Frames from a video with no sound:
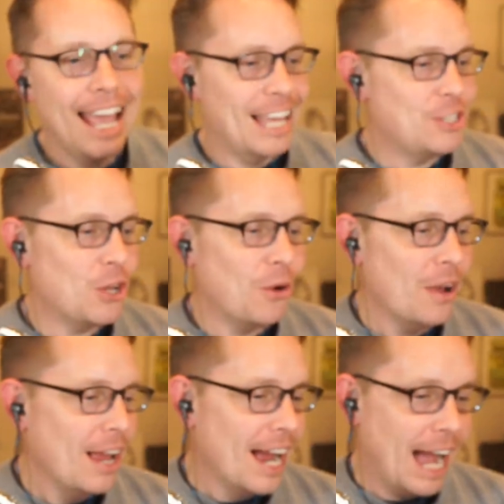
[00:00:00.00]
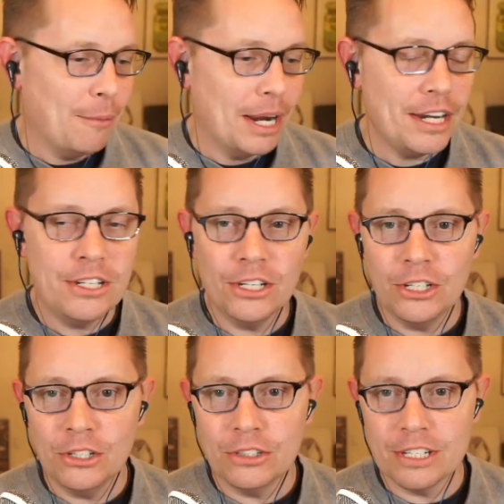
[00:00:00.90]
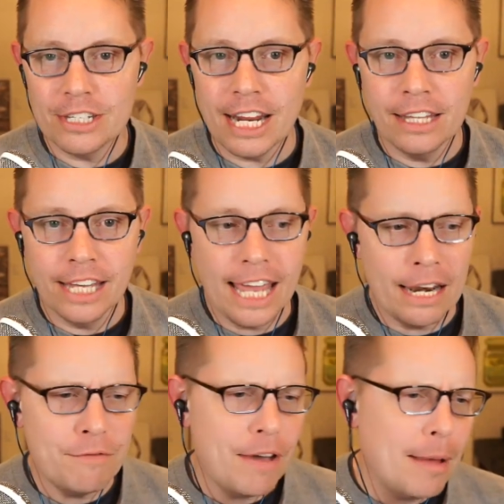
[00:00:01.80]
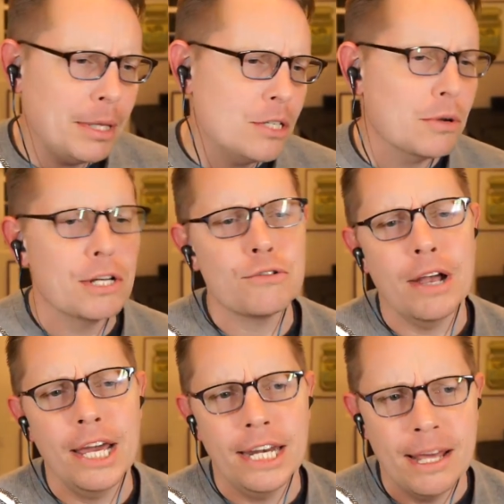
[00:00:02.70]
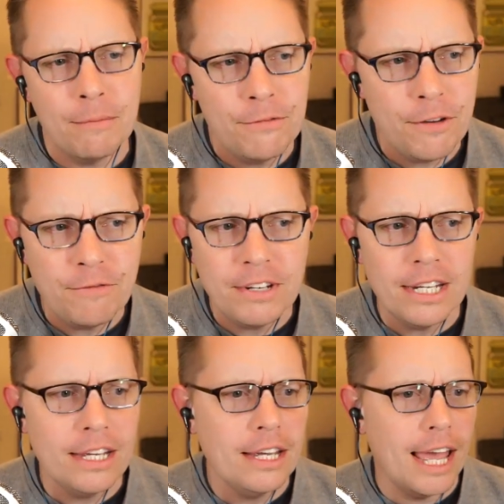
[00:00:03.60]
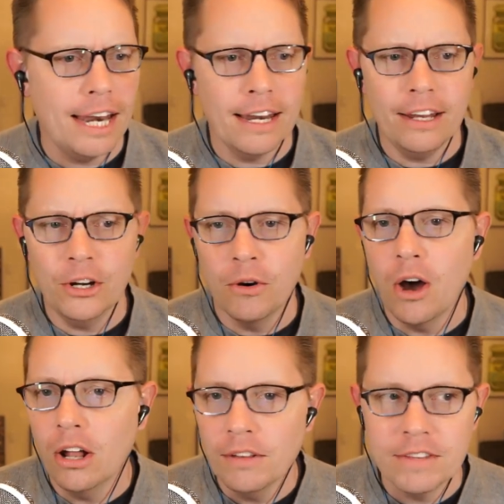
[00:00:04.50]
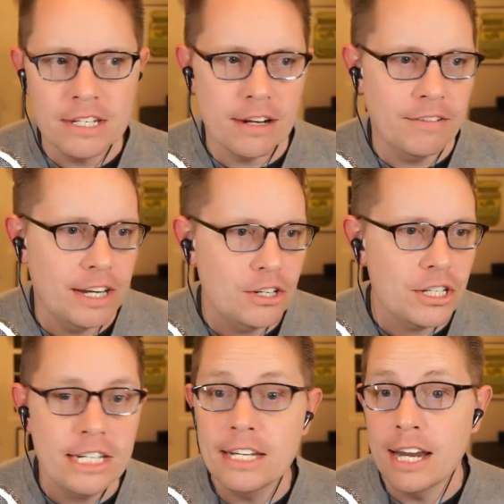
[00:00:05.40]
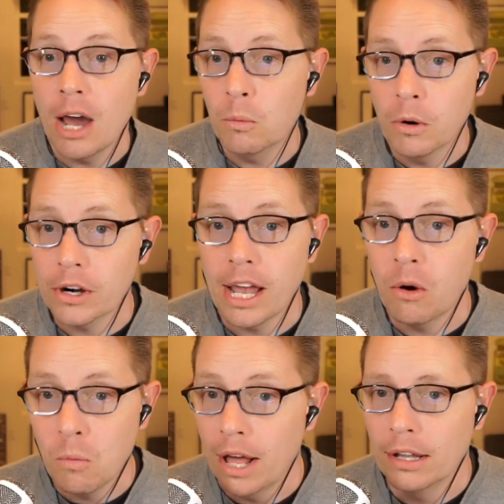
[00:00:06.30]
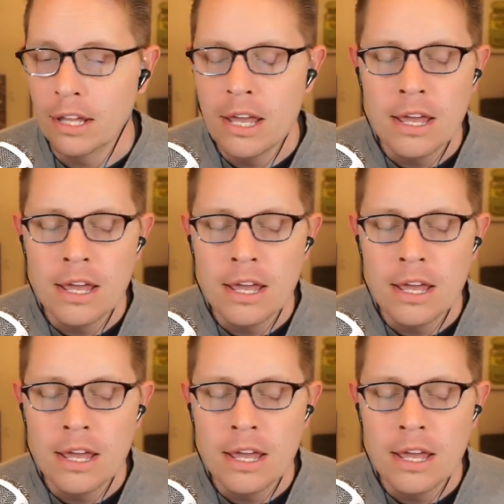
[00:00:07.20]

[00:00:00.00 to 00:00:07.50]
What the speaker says: so I wanted to stay in the Canon family, so I tried an M50 and all of this stuff, and it just did not work out well.